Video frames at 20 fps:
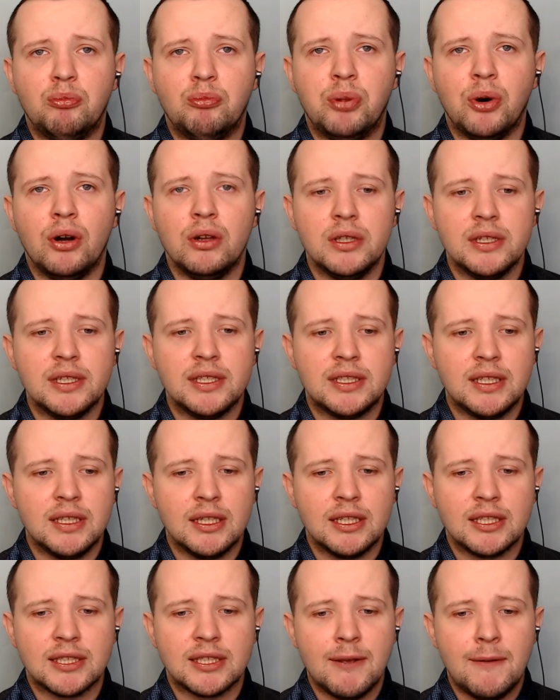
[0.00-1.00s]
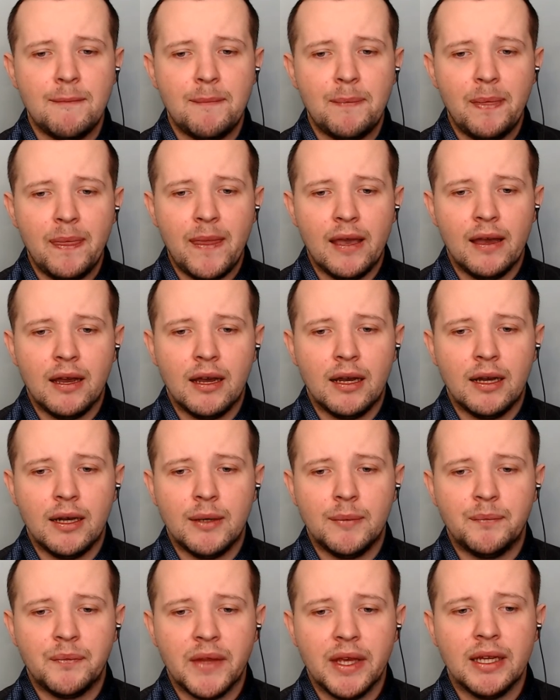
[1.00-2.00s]
policies
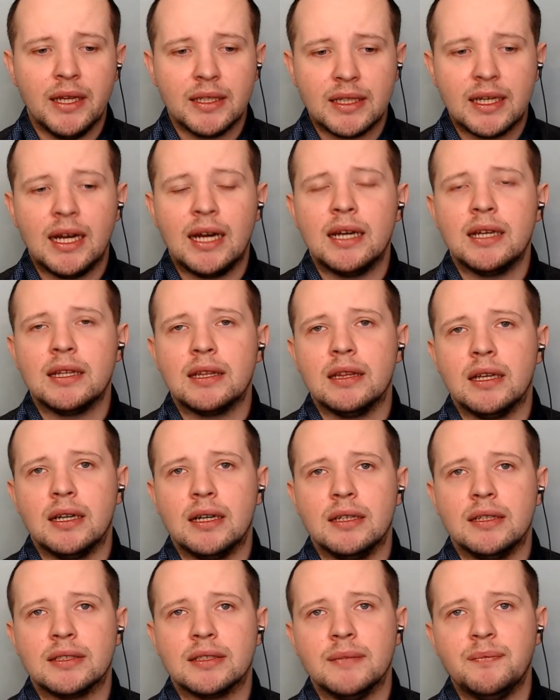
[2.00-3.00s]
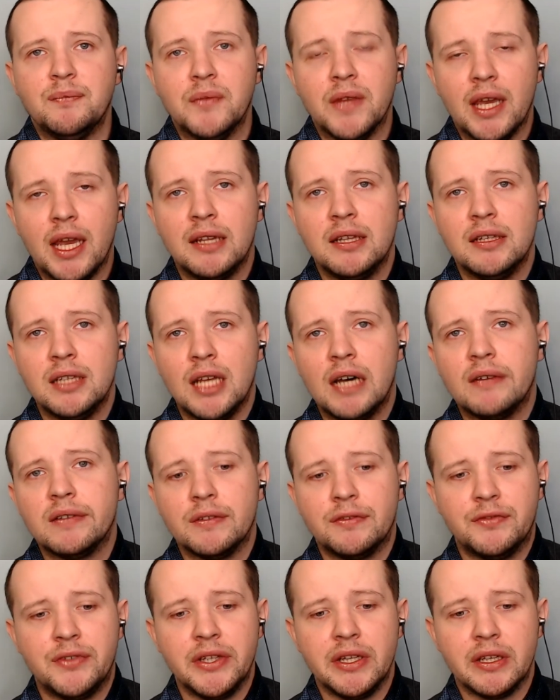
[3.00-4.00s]
and guidelines. And another
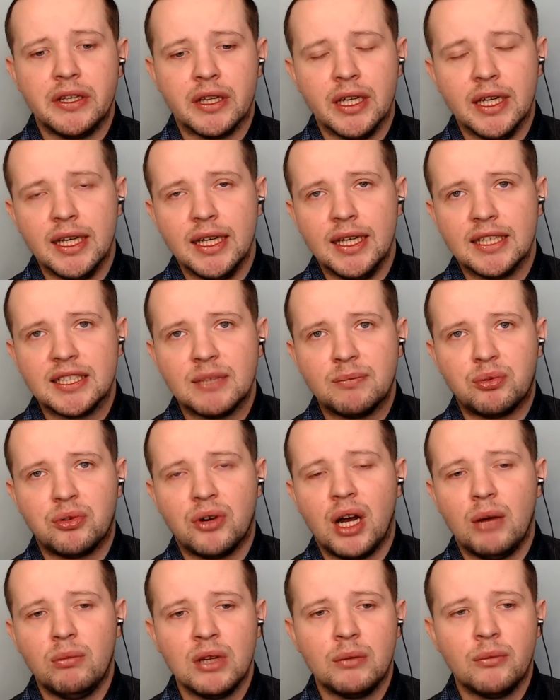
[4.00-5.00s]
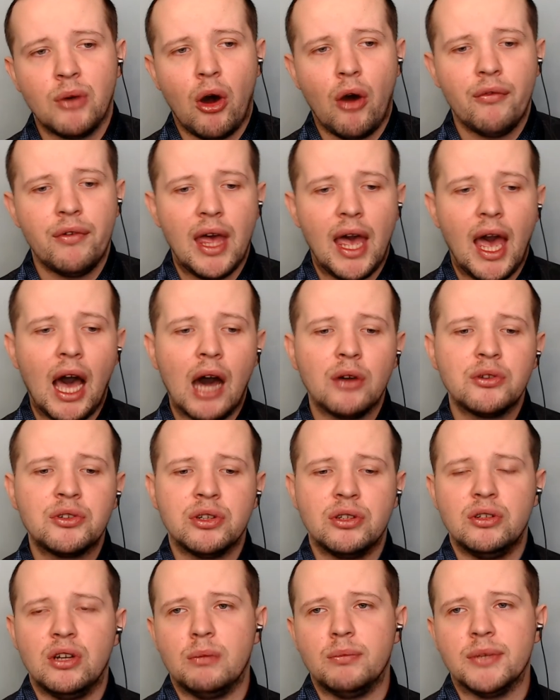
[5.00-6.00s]
thing is a problem of the
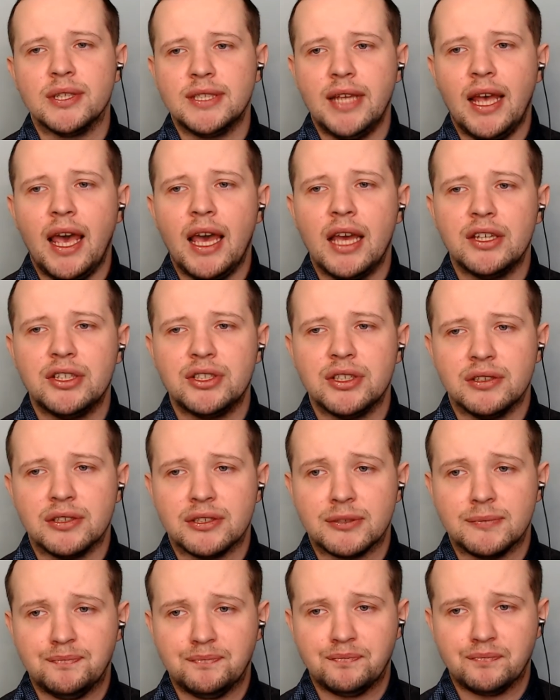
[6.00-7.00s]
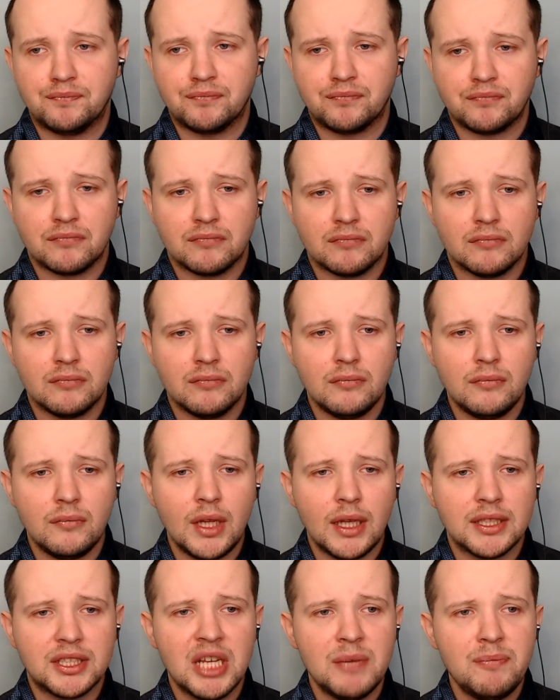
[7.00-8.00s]
autonomous agents.
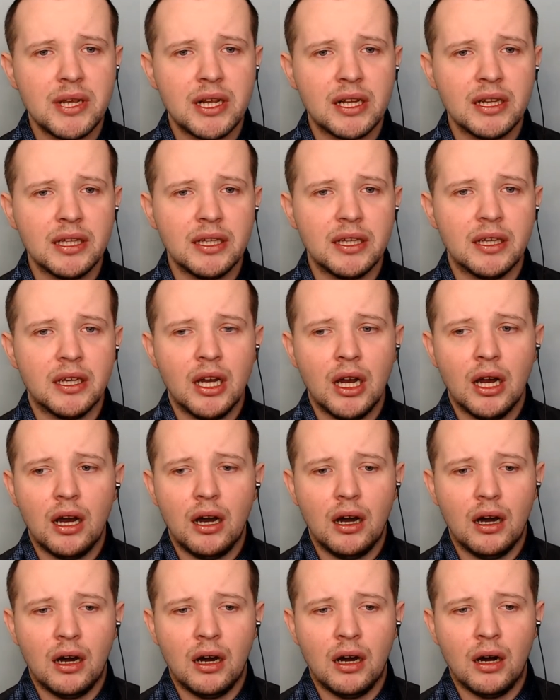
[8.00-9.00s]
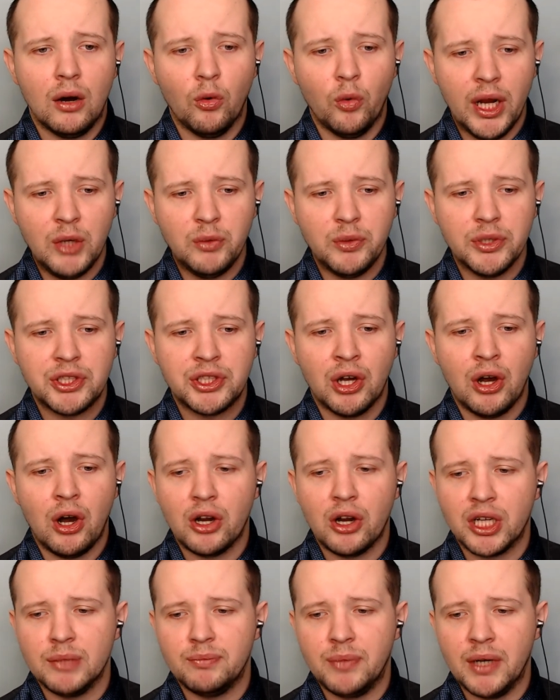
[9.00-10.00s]
Typically, when we
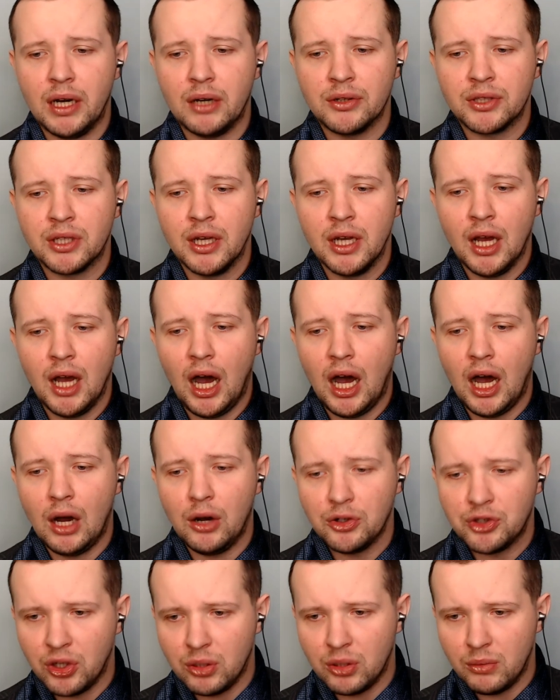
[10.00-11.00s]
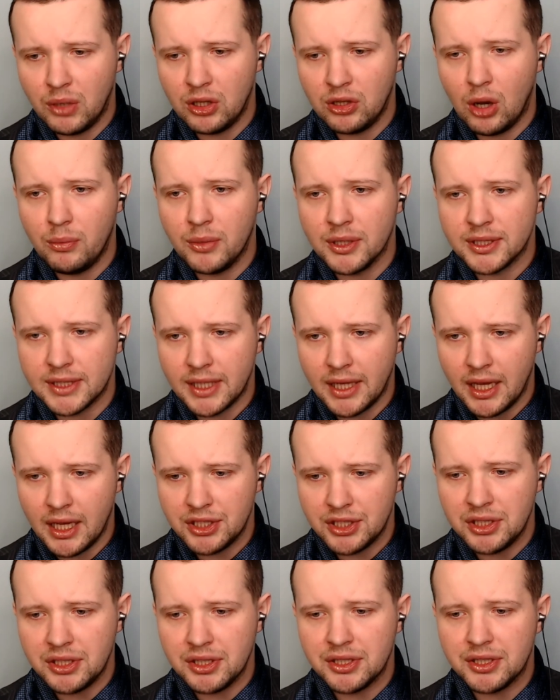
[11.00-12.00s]
talk about autonomous
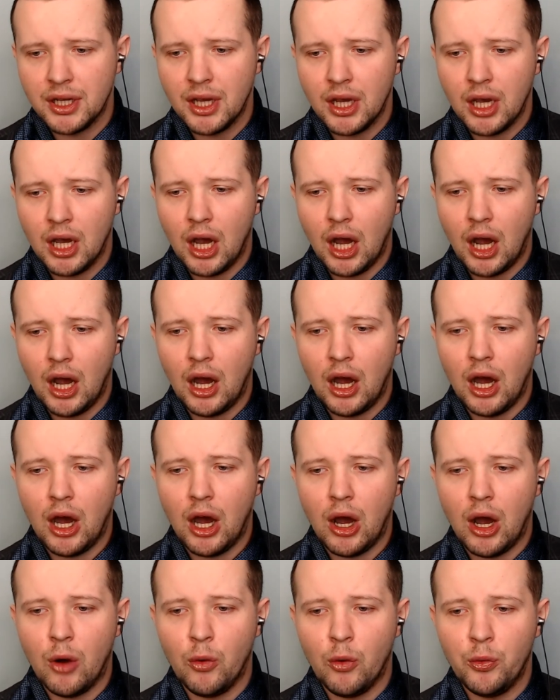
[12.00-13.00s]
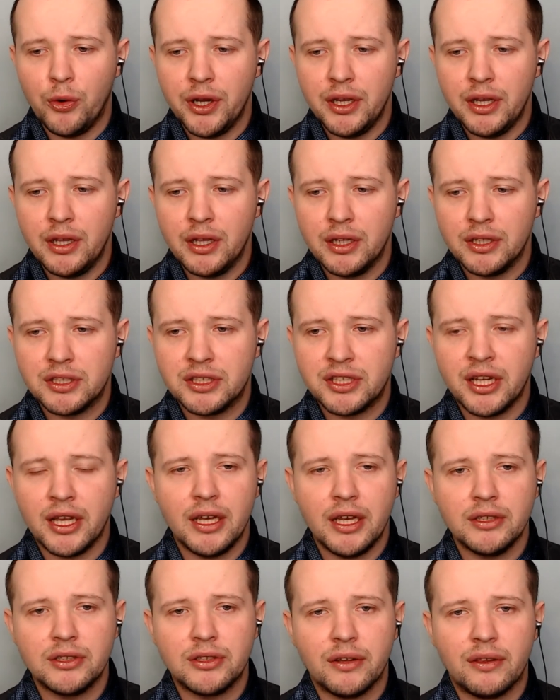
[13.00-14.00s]
agents, we
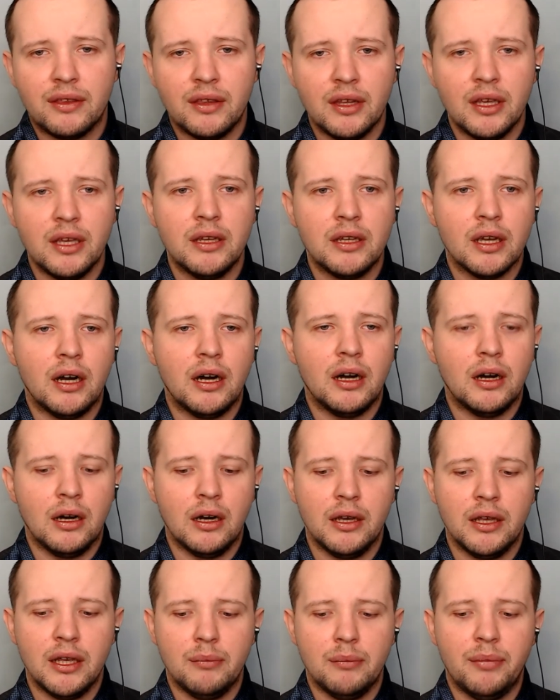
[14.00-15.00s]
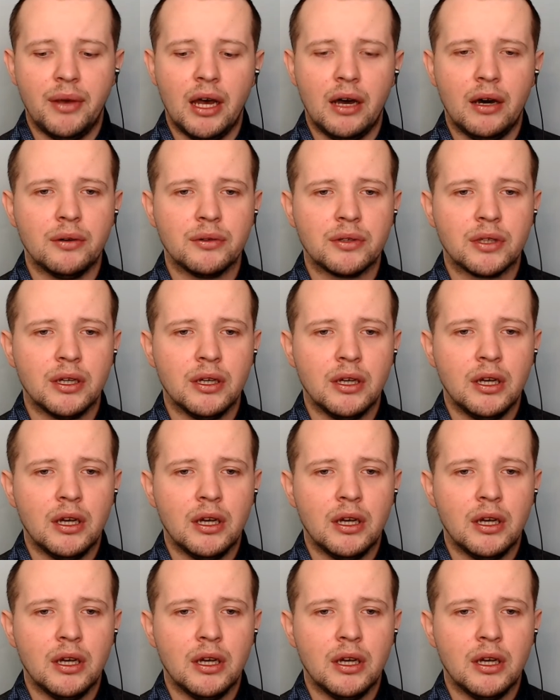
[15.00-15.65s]
tend to think about